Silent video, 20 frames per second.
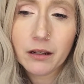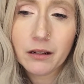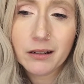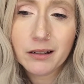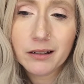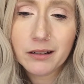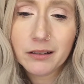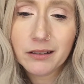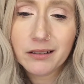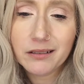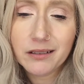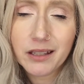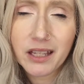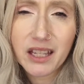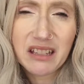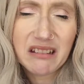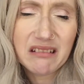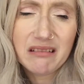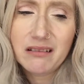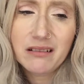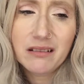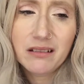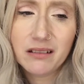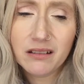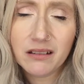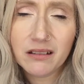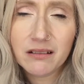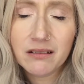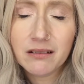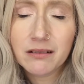you're like,
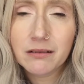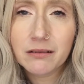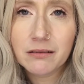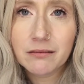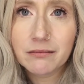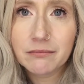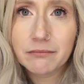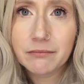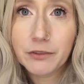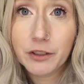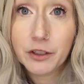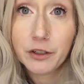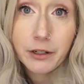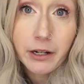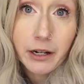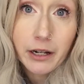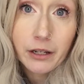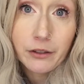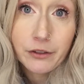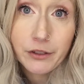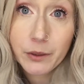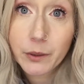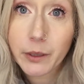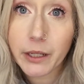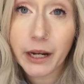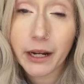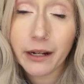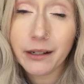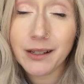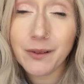you're gonna do
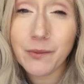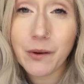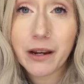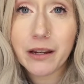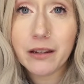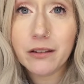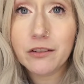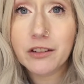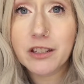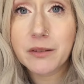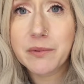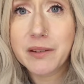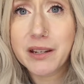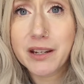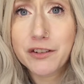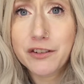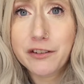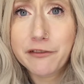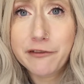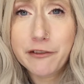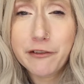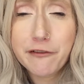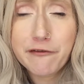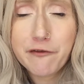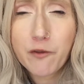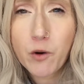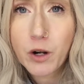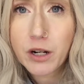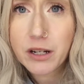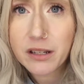it anyways just because you feel
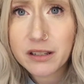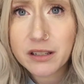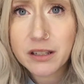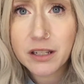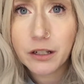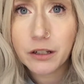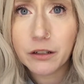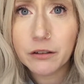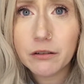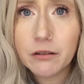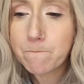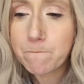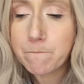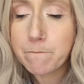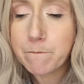forced to.